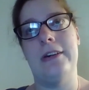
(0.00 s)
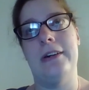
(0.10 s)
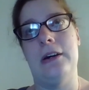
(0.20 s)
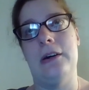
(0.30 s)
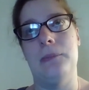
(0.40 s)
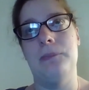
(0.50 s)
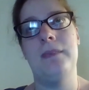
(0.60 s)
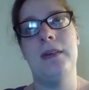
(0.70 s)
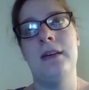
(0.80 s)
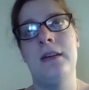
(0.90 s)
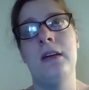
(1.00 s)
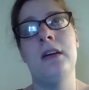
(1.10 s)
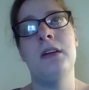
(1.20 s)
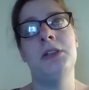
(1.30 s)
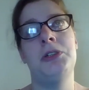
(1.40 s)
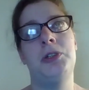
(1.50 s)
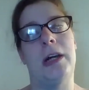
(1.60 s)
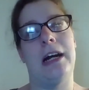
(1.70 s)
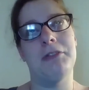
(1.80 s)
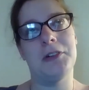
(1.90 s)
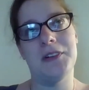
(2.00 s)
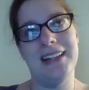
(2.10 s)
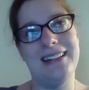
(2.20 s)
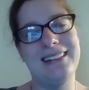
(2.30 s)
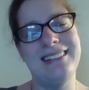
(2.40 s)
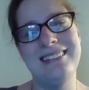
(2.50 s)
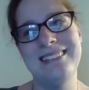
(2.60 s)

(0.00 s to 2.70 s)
um, traveling.